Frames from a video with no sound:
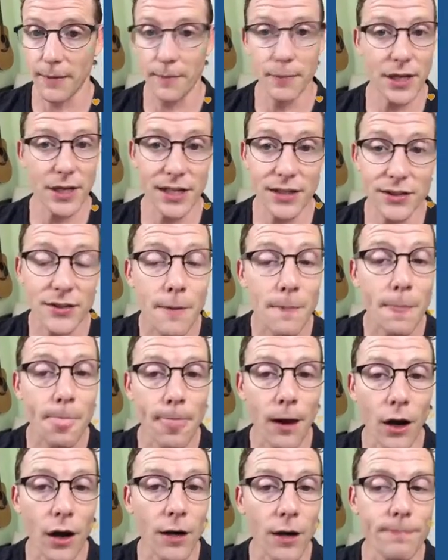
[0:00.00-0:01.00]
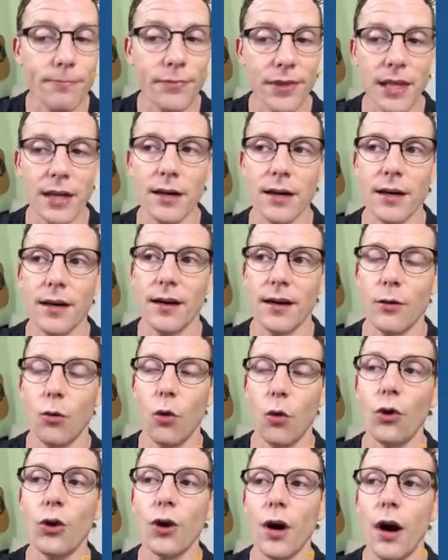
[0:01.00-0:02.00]
Because
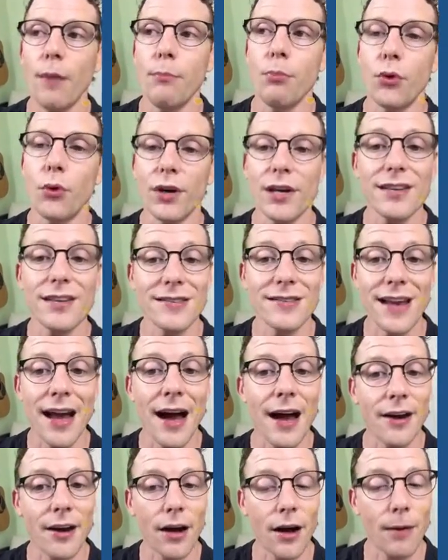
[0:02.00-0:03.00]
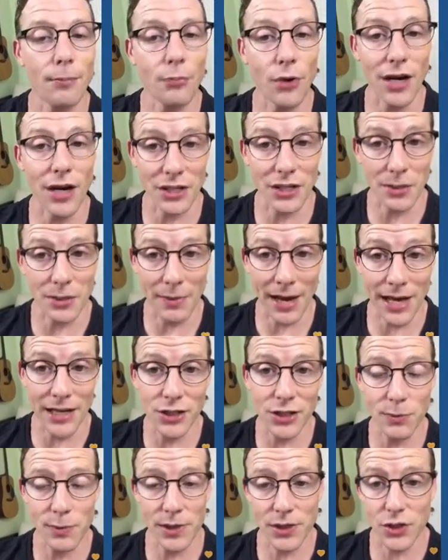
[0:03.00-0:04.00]
Upwork is not a project
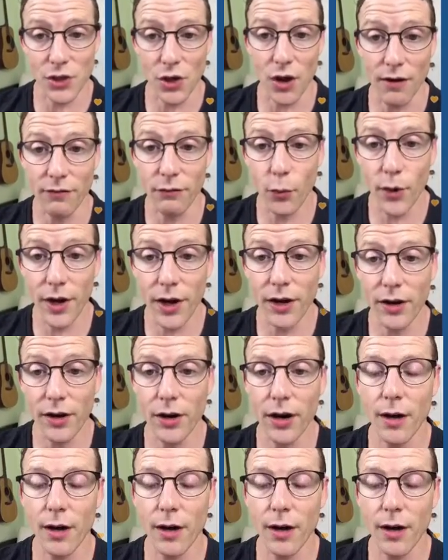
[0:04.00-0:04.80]
management software.